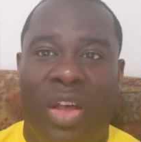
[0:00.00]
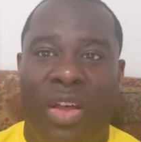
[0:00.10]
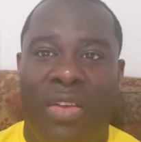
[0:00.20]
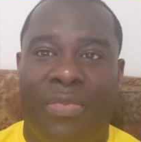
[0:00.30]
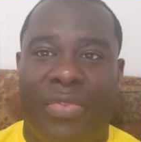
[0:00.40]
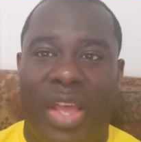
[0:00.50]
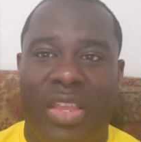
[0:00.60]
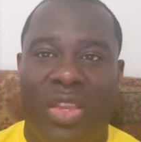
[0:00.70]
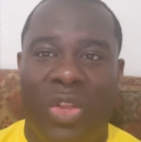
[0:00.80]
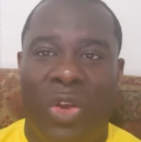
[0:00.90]
of
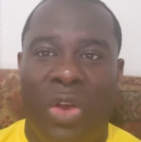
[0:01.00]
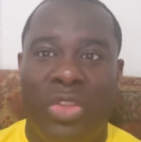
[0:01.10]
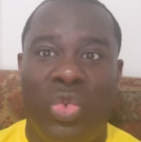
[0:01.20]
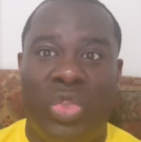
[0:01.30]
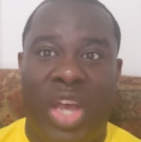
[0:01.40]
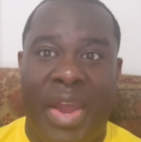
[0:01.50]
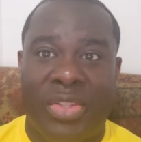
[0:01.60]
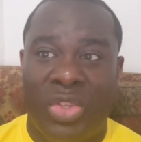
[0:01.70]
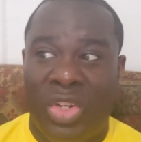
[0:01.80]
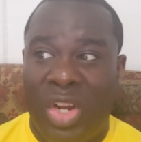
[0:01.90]
like, you know, a new
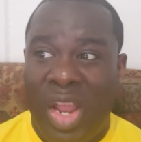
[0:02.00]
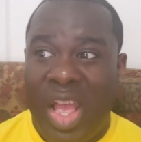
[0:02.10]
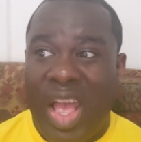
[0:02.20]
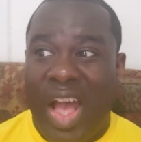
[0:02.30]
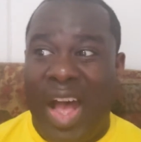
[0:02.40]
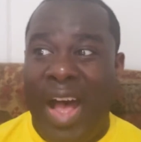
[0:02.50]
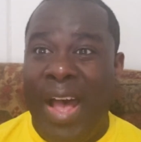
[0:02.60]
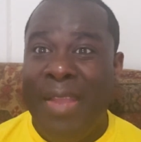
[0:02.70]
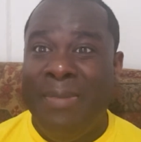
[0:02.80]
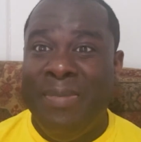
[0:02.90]
doctor,
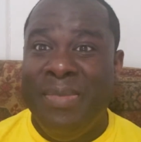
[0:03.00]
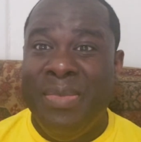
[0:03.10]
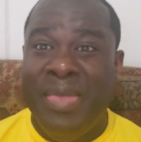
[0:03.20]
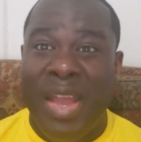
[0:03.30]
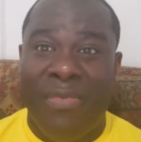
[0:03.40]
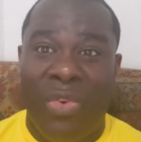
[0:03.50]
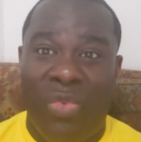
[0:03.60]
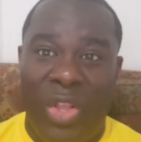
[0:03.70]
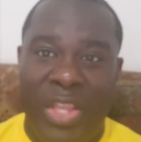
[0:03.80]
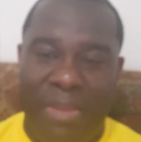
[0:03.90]
I'm never
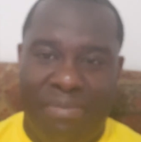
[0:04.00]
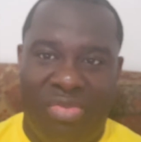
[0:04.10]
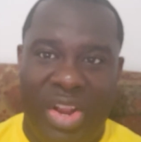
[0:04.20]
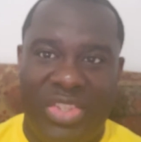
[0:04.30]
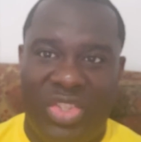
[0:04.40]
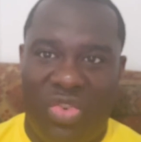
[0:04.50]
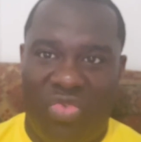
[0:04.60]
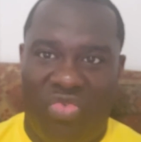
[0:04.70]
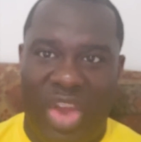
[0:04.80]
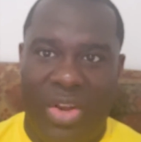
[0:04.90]
really impressed
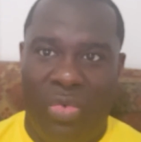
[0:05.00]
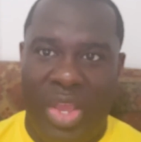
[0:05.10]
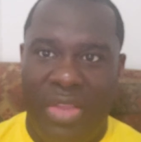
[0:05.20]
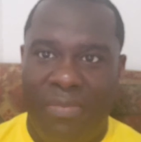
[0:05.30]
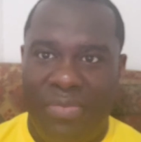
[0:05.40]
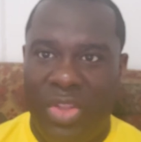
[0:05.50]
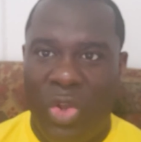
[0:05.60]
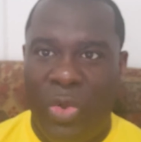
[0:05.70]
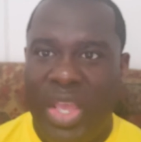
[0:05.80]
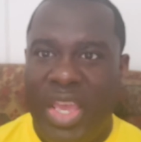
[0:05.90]
right away. You
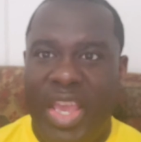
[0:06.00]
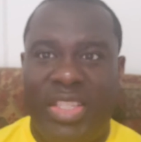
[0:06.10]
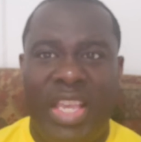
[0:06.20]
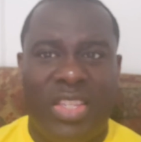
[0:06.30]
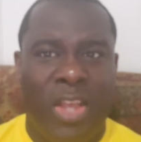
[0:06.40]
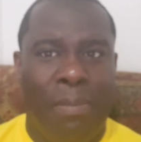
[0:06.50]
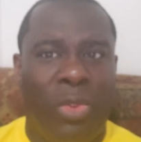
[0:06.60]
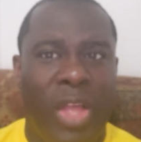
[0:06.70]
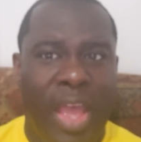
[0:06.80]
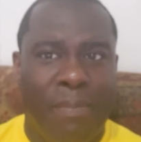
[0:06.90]
know, it takes a
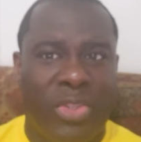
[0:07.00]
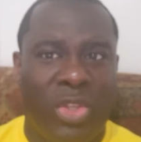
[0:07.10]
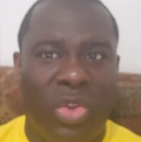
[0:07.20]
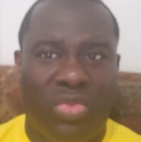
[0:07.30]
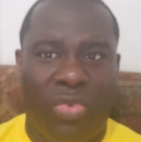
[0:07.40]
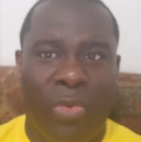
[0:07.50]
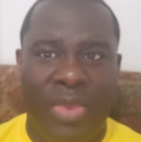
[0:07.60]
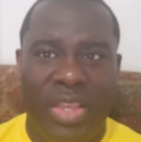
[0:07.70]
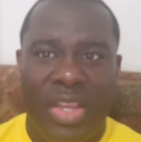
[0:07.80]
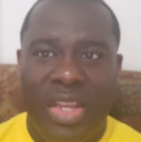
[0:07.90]
couple of episodes for
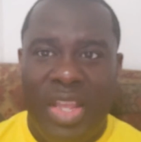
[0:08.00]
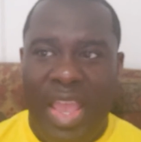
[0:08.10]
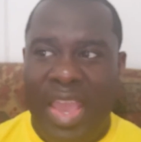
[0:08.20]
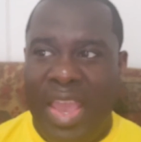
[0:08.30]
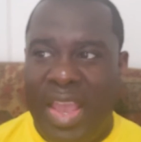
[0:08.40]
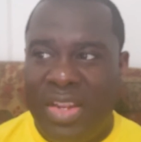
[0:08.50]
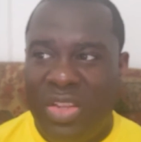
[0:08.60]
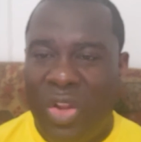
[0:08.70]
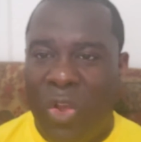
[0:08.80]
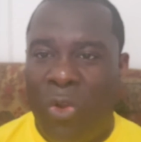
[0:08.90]
me.
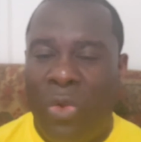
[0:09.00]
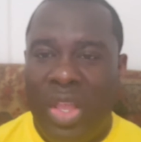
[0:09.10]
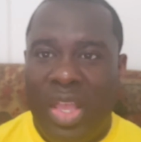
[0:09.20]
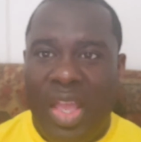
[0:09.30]
And, you know,